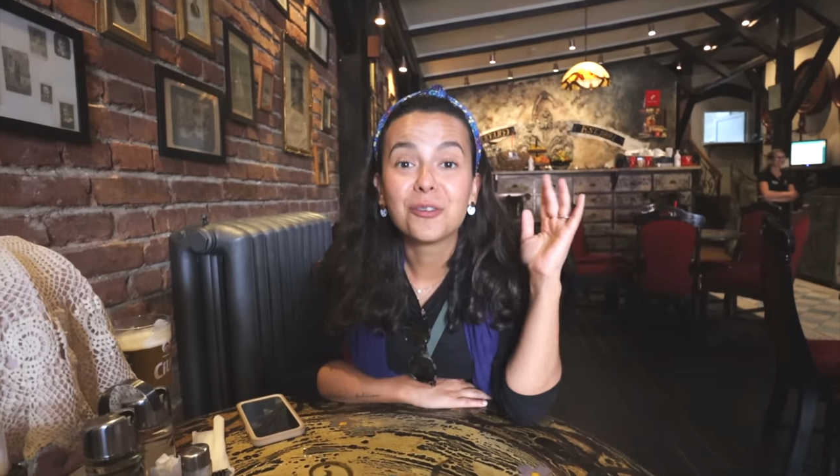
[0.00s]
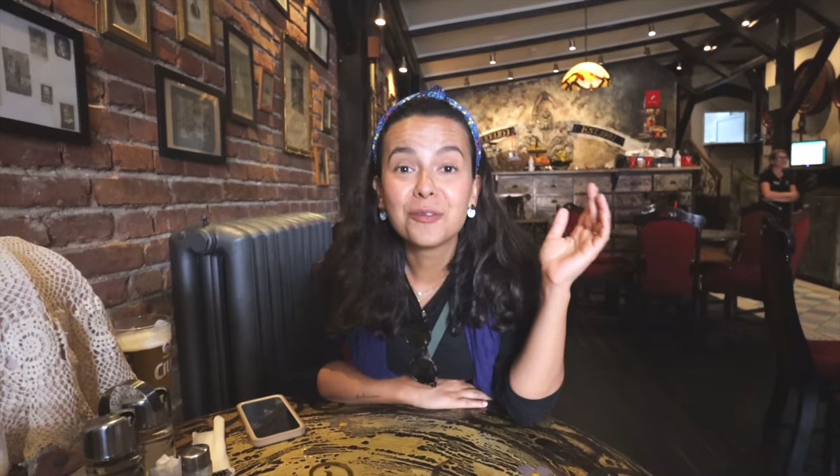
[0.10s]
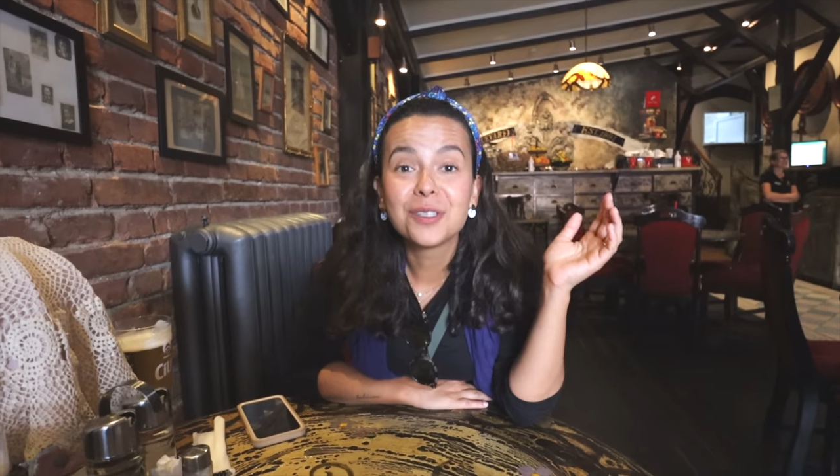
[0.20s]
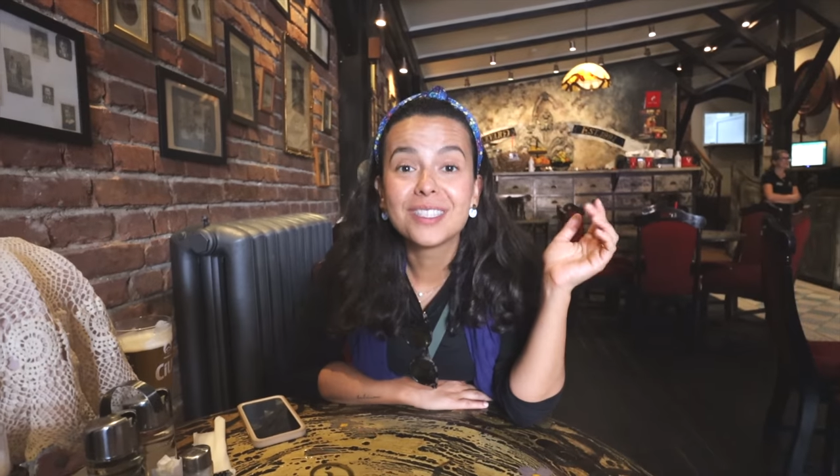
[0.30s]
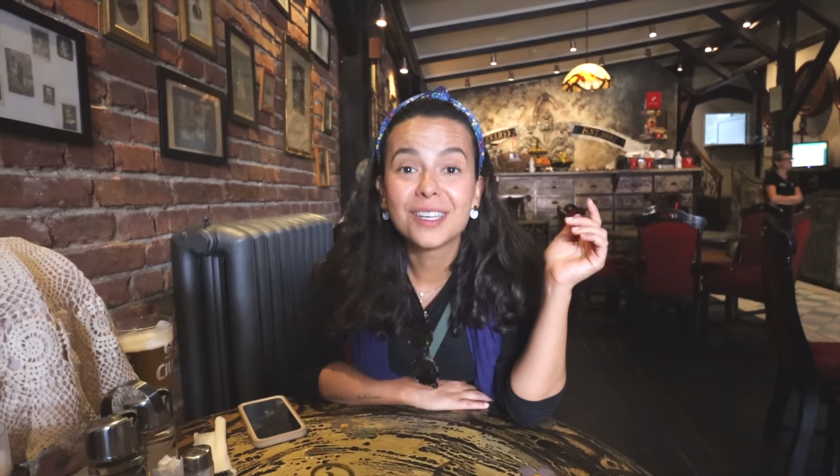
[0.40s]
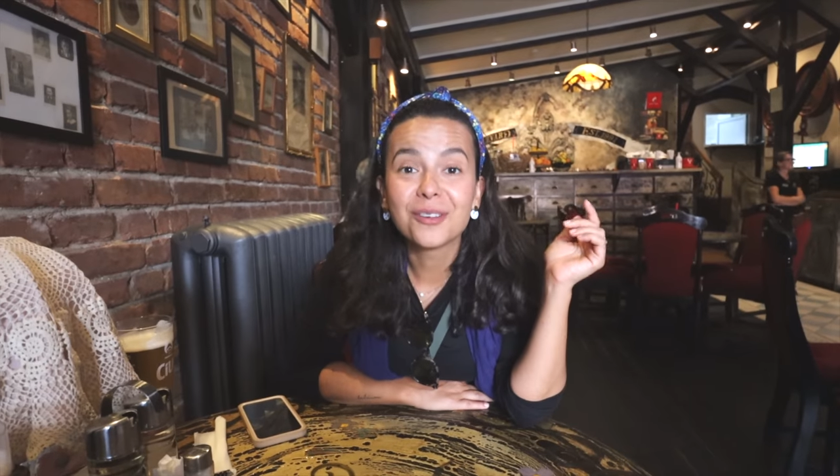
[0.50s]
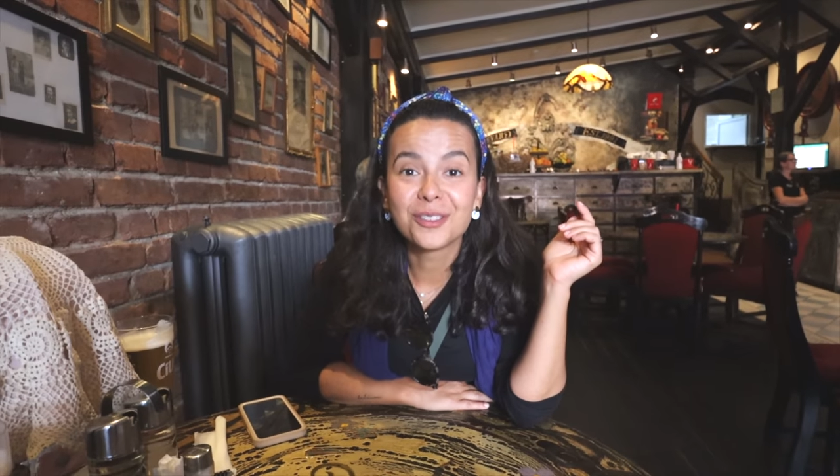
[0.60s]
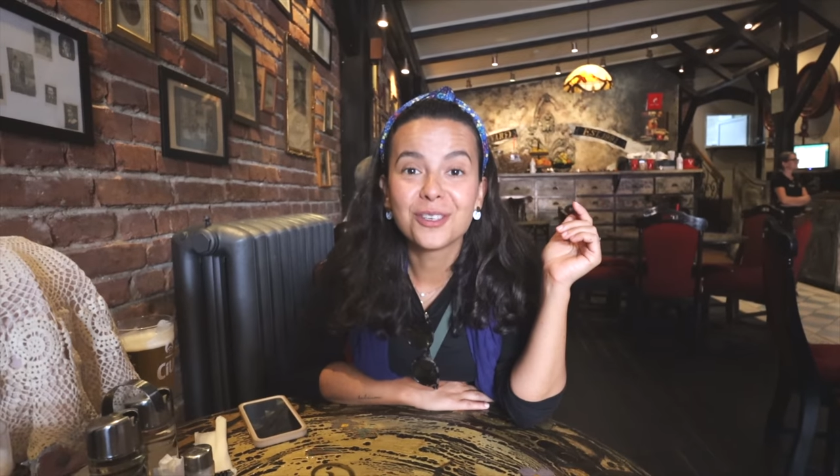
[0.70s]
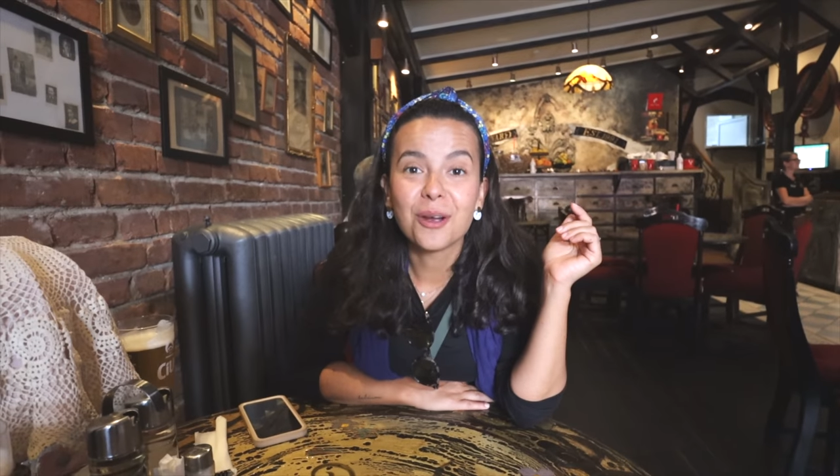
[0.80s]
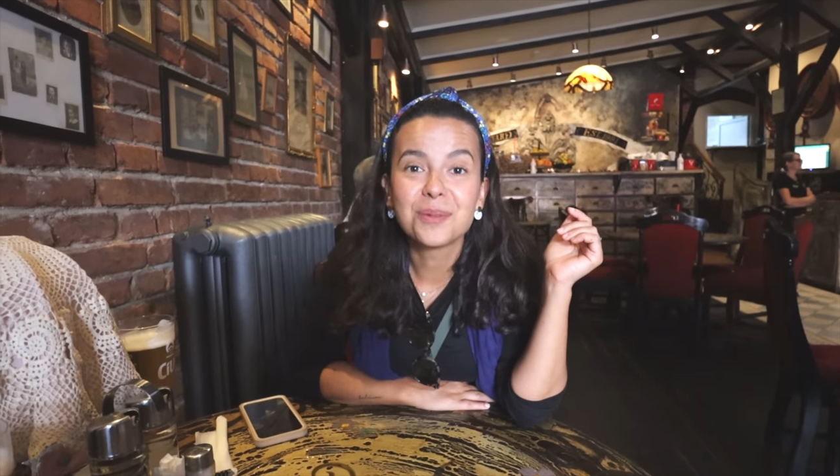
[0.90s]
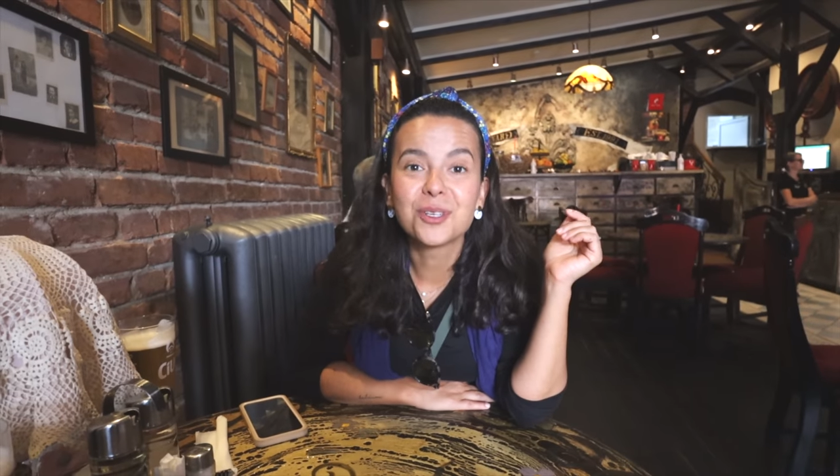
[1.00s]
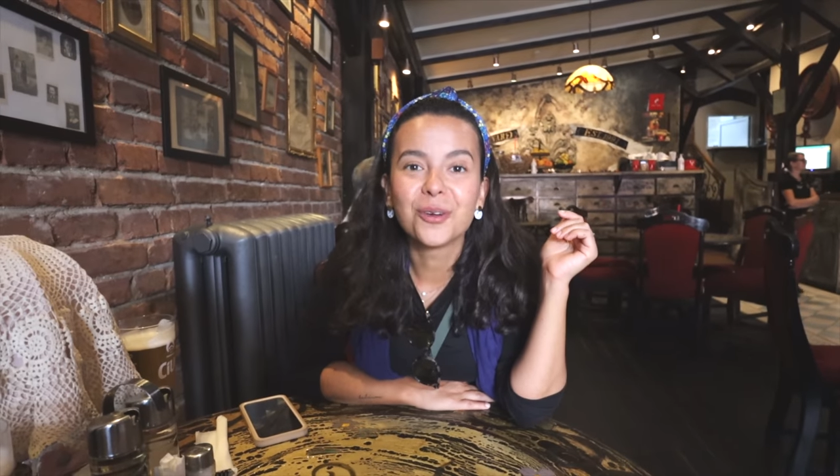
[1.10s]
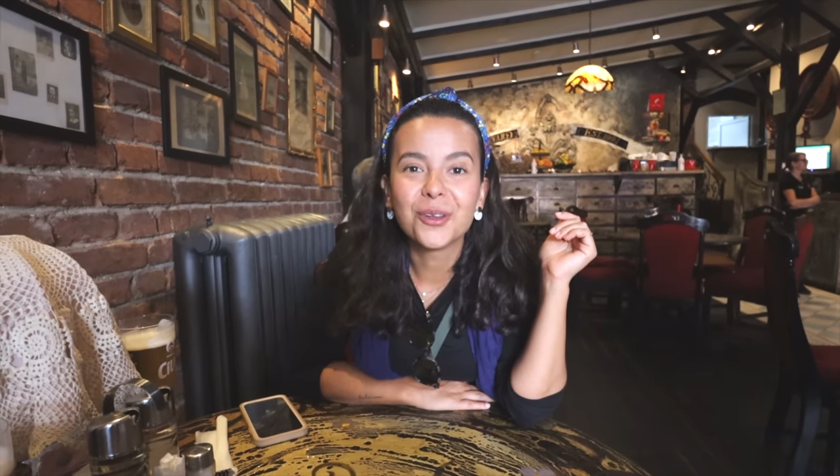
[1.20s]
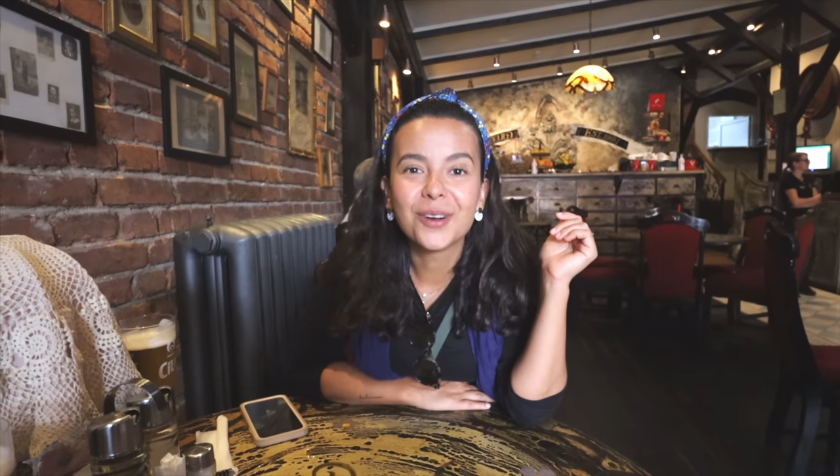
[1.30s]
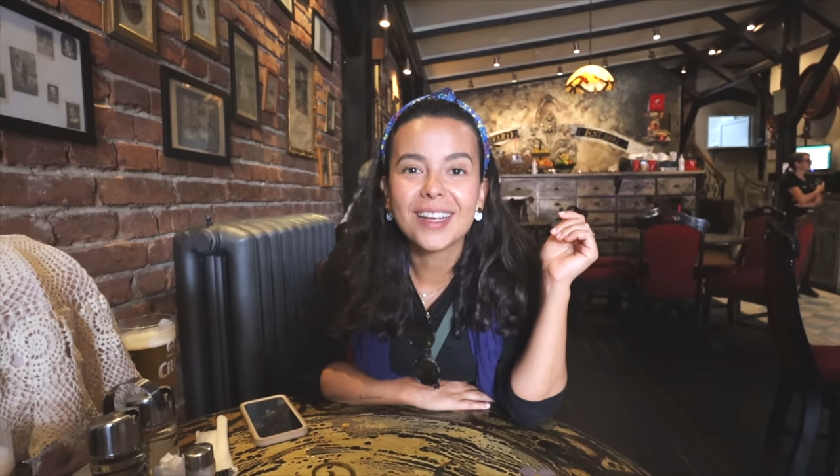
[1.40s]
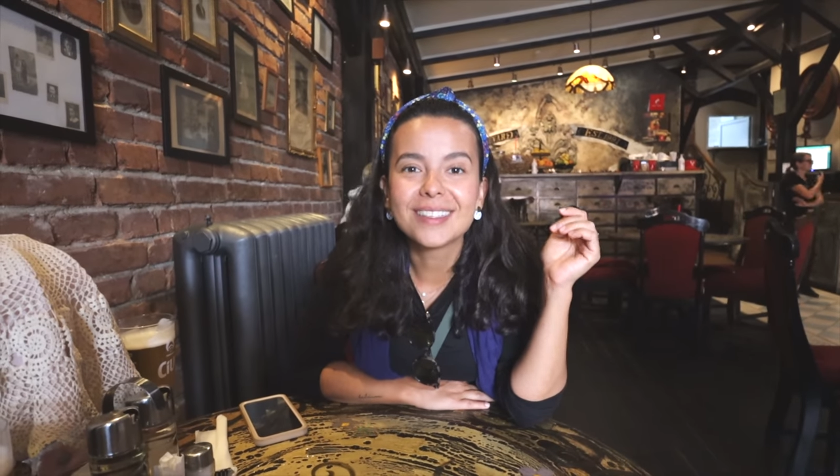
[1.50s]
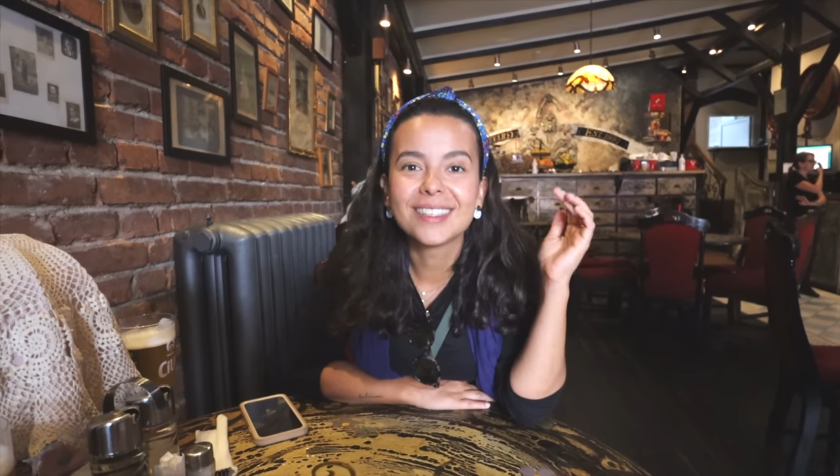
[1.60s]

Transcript: if we did a good job showing you guys